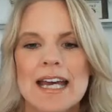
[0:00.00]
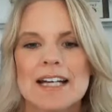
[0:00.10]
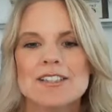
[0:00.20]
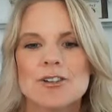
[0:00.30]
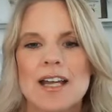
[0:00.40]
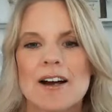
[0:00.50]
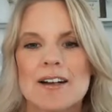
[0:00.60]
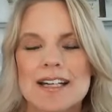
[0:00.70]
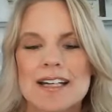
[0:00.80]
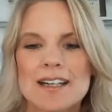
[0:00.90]
And so, yeah,
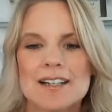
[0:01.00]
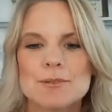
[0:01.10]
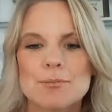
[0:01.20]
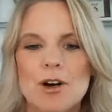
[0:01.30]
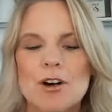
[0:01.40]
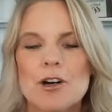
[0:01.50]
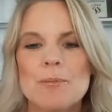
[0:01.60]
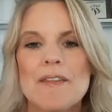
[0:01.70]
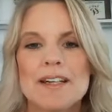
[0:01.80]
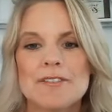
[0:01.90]
getting in a small group
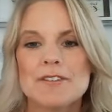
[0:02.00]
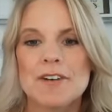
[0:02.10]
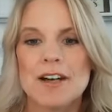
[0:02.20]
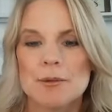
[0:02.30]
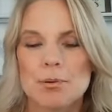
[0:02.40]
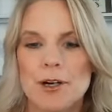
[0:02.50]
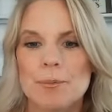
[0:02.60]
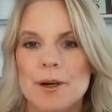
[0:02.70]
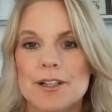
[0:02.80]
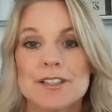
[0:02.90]
and then even finding prayer
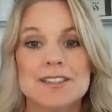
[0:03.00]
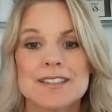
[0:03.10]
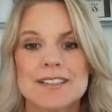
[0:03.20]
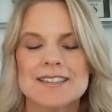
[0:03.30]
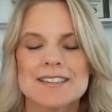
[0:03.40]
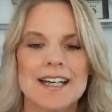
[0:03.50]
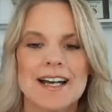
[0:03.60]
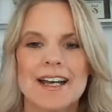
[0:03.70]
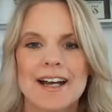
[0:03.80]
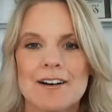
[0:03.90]
partners. And to this day,
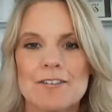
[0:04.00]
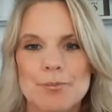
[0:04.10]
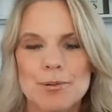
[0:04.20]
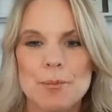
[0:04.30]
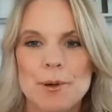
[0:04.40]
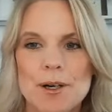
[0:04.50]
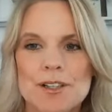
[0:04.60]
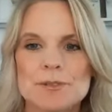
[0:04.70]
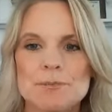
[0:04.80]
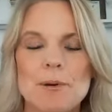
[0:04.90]
I have prayer
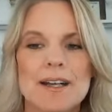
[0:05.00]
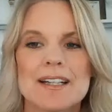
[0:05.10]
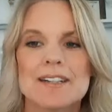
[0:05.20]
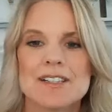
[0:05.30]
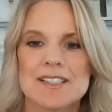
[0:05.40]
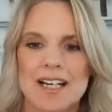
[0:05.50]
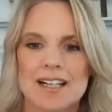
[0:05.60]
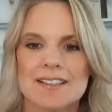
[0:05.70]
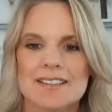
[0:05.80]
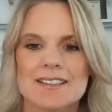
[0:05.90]
partners, people I can even
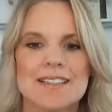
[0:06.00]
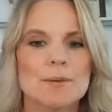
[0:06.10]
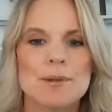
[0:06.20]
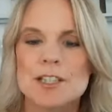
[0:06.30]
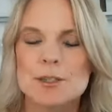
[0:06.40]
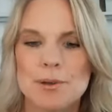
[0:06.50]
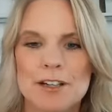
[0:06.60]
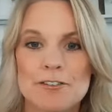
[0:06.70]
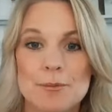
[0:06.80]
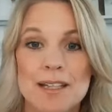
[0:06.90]
text and say, please
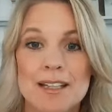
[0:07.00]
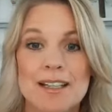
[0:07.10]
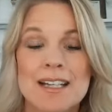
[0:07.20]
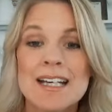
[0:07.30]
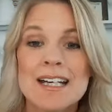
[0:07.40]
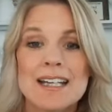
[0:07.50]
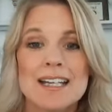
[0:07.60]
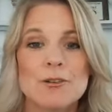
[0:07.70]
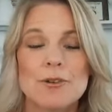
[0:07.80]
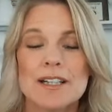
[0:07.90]
pray for me. And
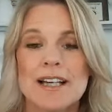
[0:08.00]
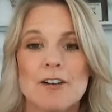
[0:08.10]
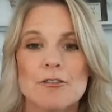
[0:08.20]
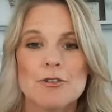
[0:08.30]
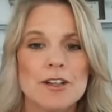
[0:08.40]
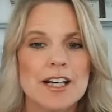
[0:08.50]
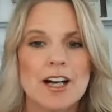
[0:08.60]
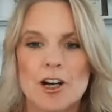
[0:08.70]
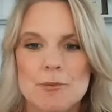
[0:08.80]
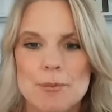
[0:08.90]
even when I have really
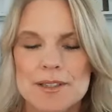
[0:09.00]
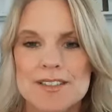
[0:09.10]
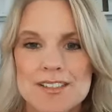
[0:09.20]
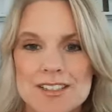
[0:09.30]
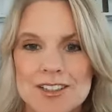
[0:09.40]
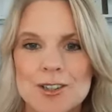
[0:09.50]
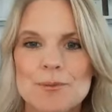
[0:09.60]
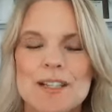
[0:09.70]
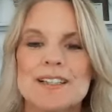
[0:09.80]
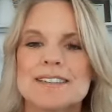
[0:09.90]
hard moments still,
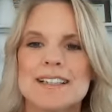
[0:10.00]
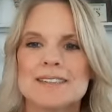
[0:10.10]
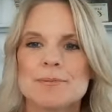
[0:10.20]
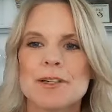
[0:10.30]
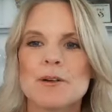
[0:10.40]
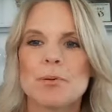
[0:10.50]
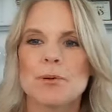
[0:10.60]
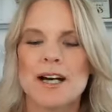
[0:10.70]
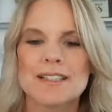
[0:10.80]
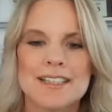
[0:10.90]
because it's been a
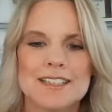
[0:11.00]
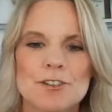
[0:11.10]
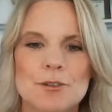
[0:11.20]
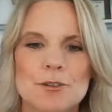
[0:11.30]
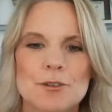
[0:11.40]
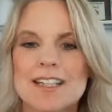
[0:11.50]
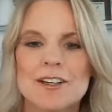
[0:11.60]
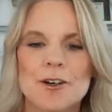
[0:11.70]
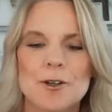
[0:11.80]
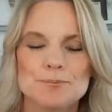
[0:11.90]
process for me to
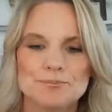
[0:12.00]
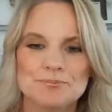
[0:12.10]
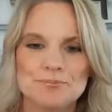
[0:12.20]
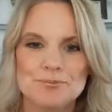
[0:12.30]
heal